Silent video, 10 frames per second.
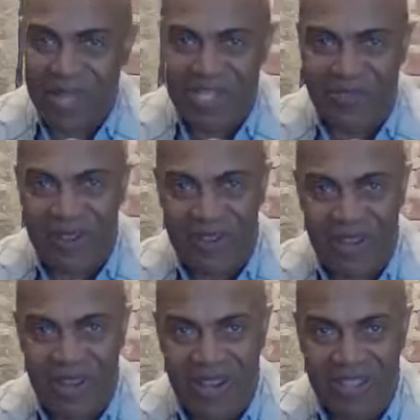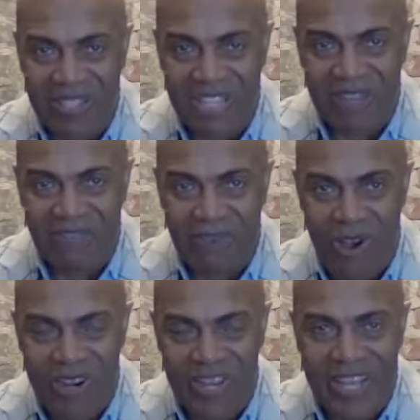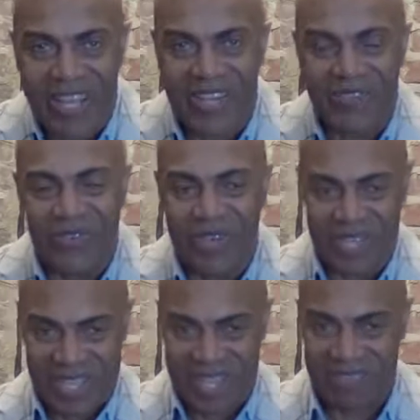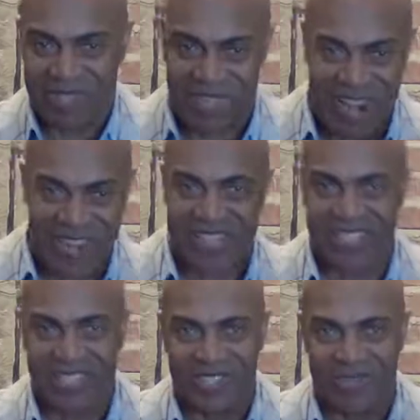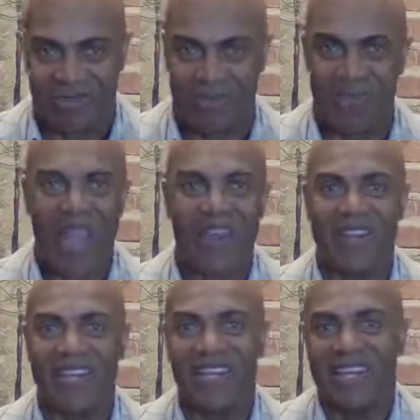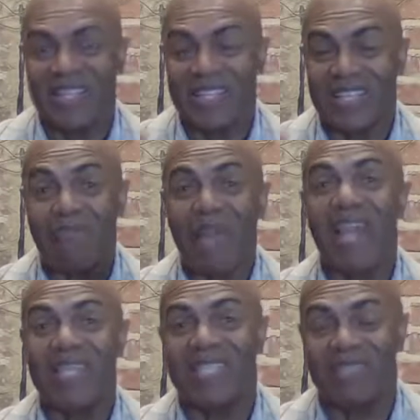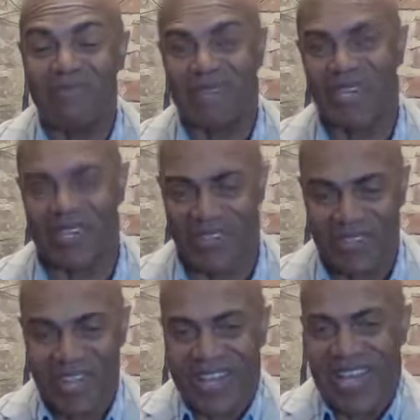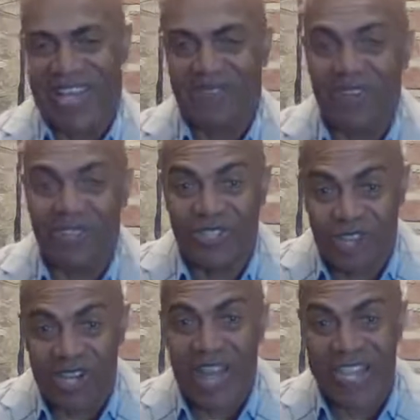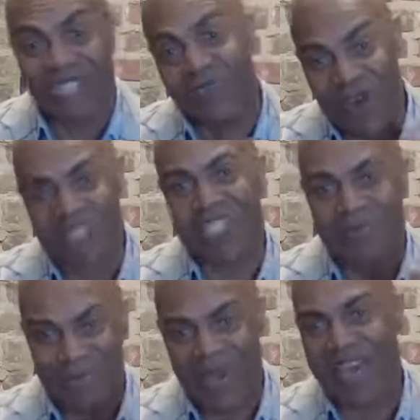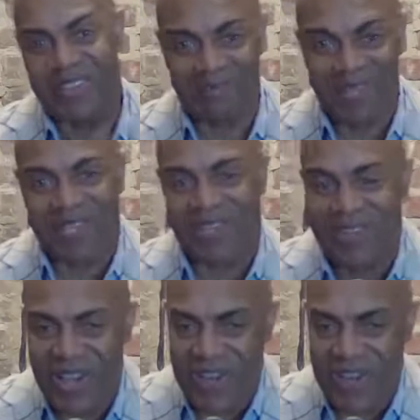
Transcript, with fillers: back to uh, Chef Walker, and we want to get him started into preparing this amazing meal. And we're gonna you're gonna actually watch him prepare the meal